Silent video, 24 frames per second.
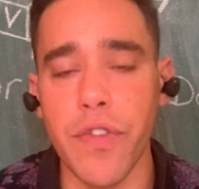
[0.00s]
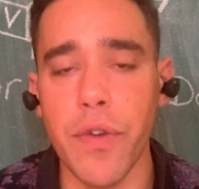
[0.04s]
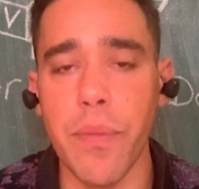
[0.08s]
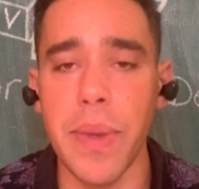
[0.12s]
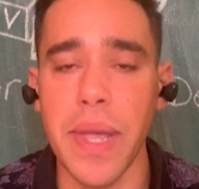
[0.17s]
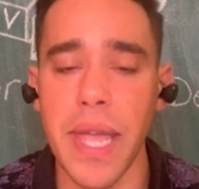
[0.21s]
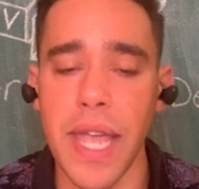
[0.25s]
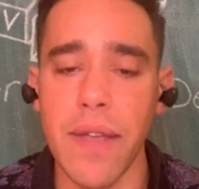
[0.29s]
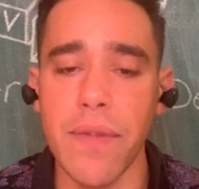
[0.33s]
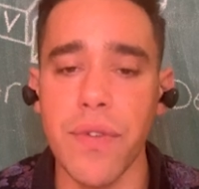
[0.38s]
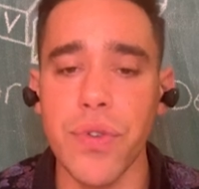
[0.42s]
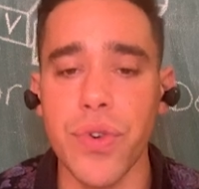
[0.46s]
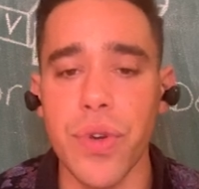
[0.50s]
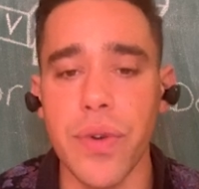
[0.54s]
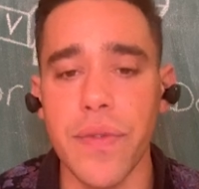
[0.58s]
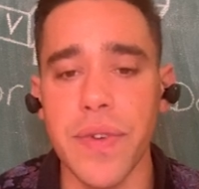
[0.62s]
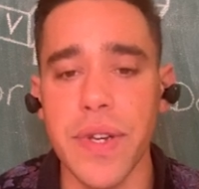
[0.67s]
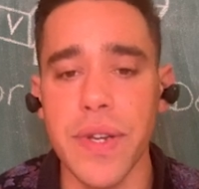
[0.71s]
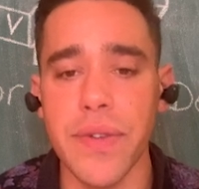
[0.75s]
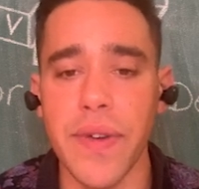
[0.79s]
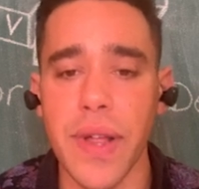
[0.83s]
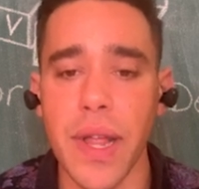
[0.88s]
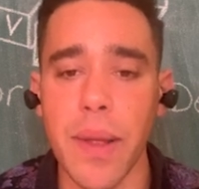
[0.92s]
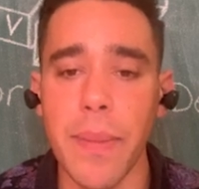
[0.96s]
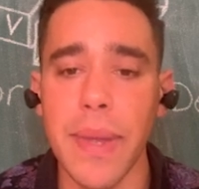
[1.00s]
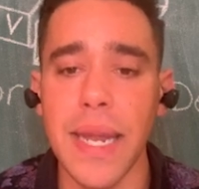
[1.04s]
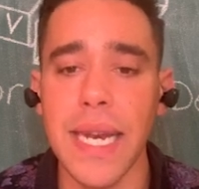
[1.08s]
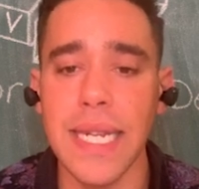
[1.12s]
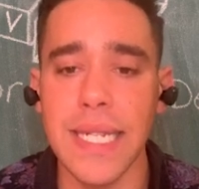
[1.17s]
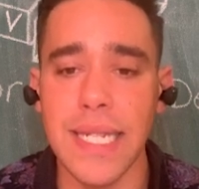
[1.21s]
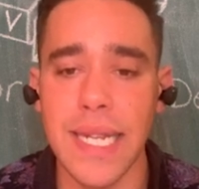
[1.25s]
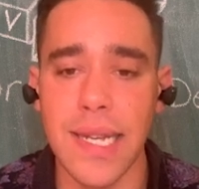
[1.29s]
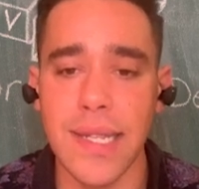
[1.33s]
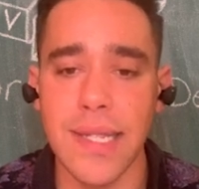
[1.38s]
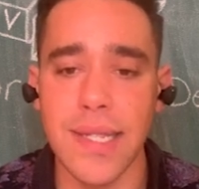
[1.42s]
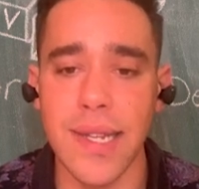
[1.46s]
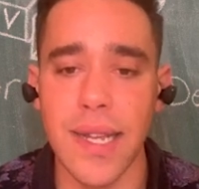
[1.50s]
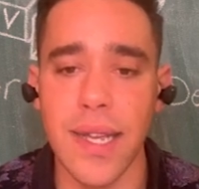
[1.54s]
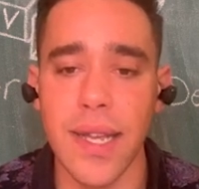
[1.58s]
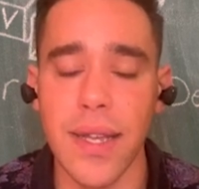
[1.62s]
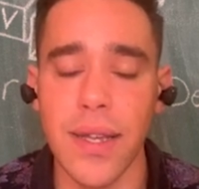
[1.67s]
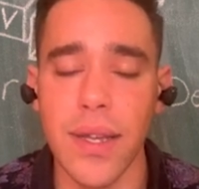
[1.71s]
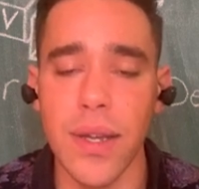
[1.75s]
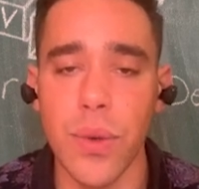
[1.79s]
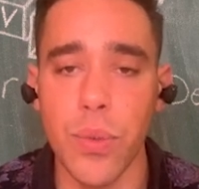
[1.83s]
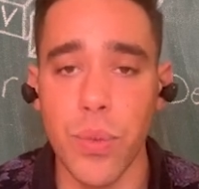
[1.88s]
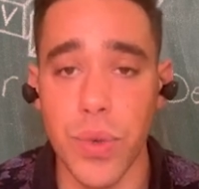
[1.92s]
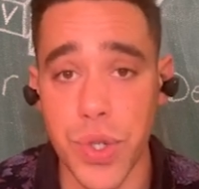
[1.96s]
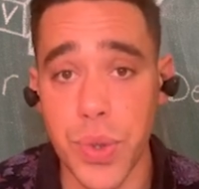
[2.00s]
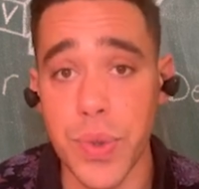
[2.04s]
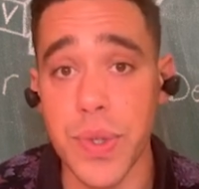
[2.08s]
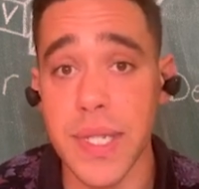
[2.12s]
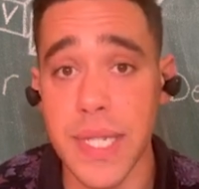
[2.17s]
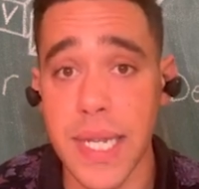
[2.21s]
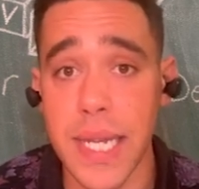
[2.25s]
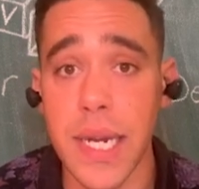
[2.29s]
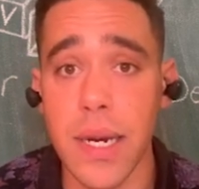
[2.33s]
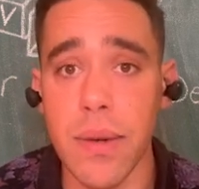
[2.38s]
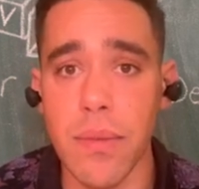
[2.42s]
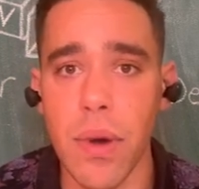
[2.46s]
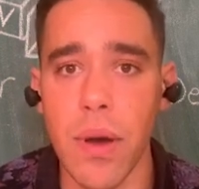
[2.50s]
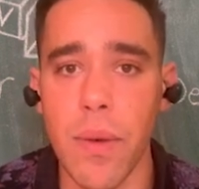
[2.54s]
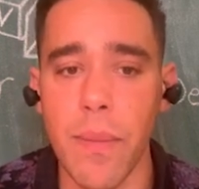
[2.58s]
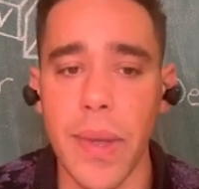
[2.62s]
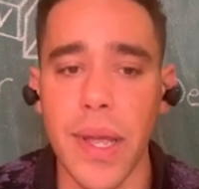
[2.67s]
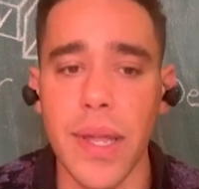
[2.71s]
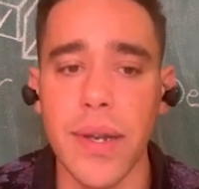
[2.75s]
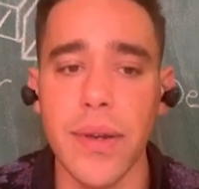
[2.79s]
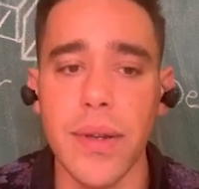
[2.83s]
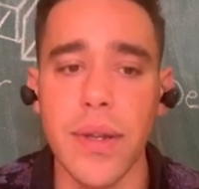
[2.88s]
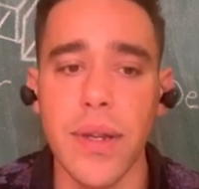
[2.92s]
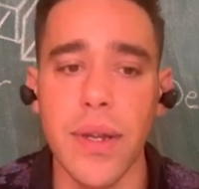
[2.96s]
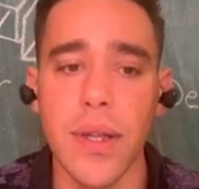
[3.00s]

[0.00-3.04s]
for behavior-driven development and testing, which we'll see in a moment.